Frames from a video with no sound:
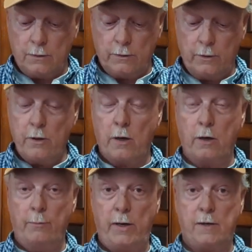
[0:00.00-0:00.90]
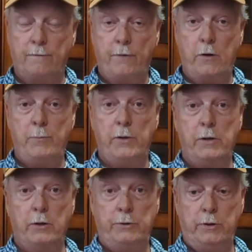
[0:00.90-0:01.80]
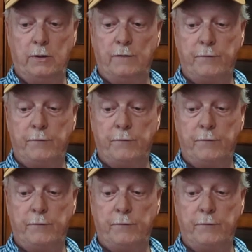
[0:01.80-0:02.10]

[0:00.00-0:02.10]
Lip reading: They're not going to make a very big onion.